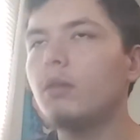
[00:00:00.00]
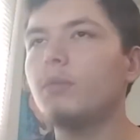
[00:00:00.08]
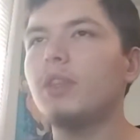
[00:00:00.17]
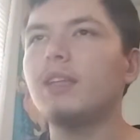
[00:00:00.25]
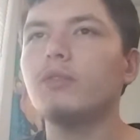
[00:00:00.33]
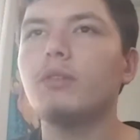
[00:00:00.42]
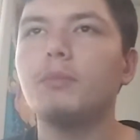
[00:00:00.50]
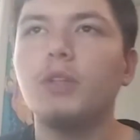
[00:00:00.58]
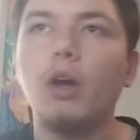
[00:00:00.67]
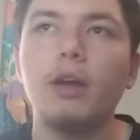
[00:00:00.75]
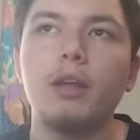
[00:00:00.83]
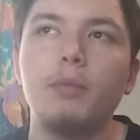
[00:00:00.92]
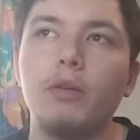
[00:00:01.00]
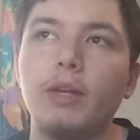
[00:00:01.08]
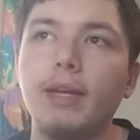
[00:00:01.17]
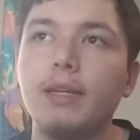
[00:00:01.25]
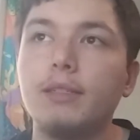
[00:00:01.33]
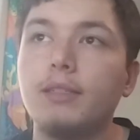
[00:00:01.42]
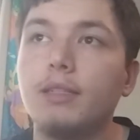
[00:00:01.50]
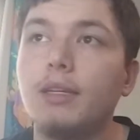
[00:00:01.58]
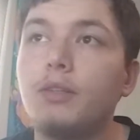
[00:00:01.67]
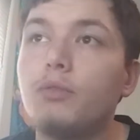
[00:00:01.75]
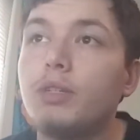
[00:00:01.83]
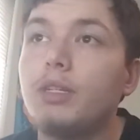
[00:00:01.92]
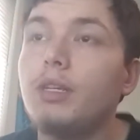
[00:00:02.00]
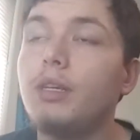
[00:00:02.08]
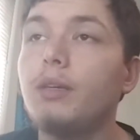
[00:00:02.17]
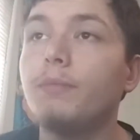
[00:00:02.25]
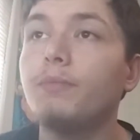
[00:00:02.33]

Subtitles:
That's what I'm talking about, guys, is that you see